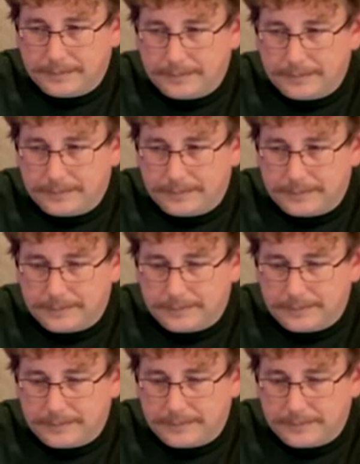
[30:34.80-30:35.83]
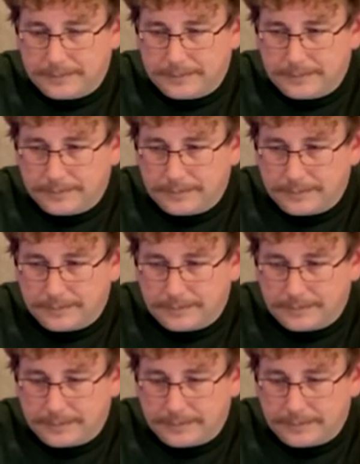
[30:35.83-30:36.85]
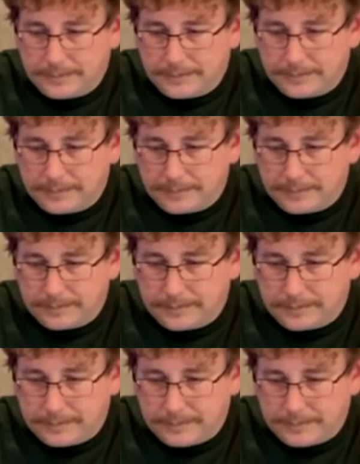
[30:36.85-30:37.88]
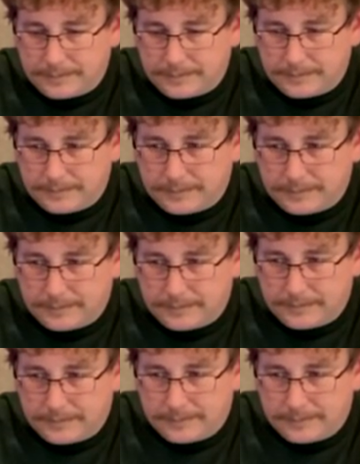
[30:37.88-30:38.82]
This person isn't speaking.